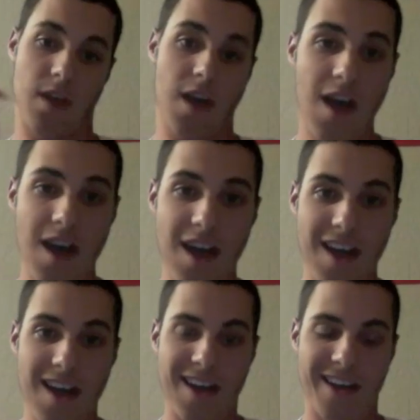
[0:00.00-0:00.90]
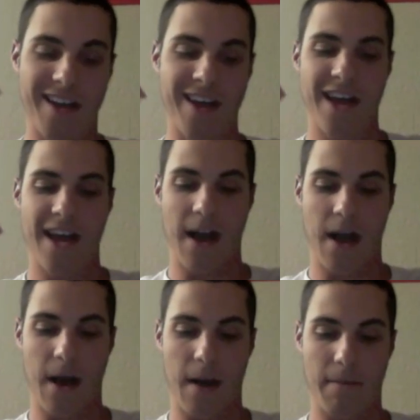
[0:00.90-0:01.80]
Hey,
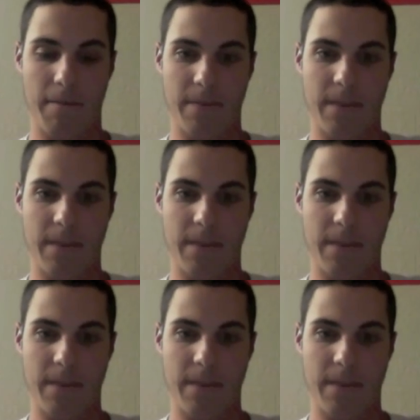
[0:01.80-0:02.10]
um,